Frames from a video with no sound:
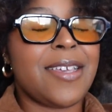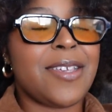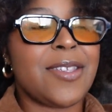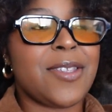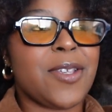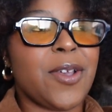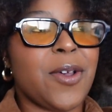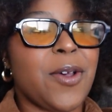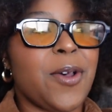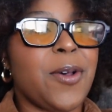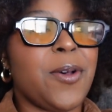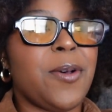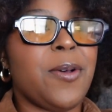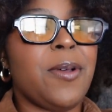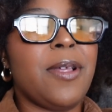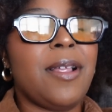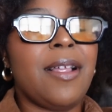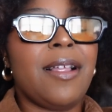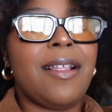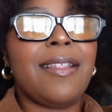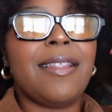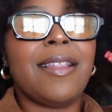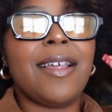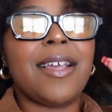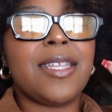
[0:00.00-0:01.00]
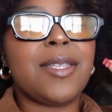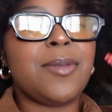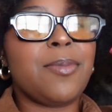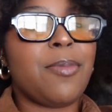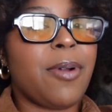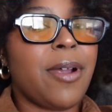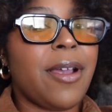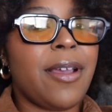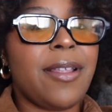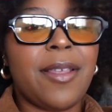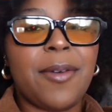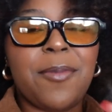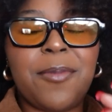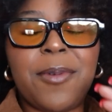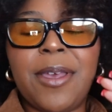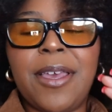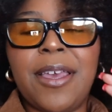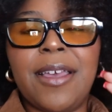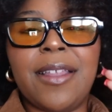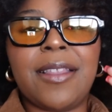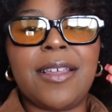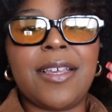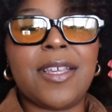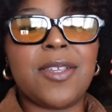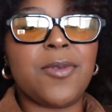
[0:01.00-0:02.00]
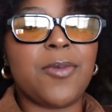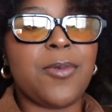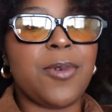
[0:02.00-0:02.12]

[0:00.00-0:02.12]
So let's pray that we get these